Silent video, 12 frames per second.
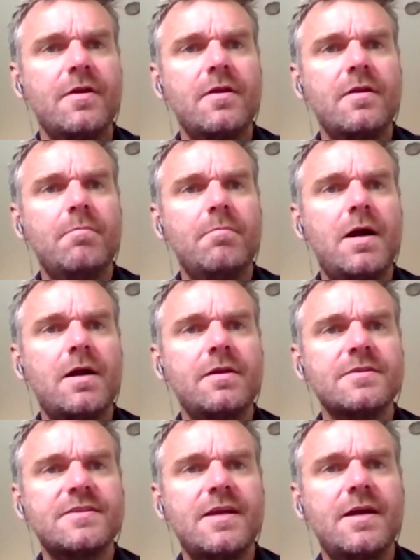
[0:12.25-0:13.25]
Mark and
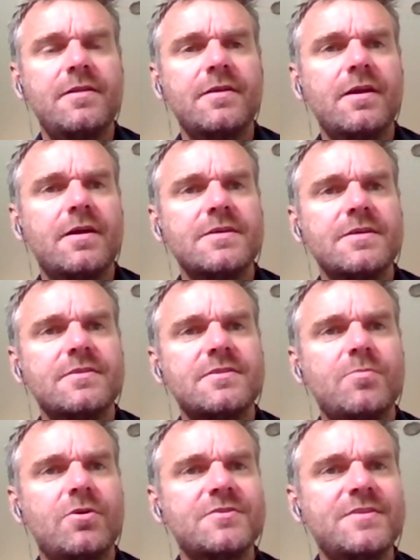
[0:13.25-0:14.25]
Stan and the guys at
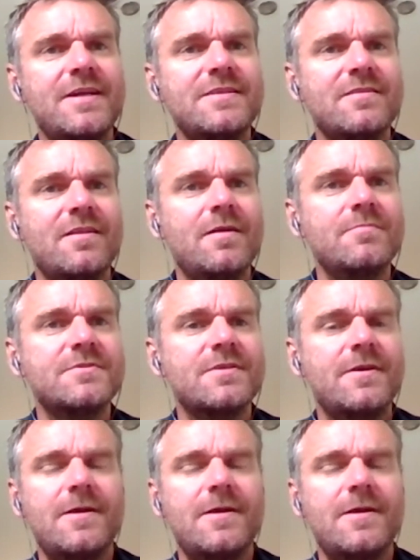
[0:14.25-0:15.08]
Sports Data Labs.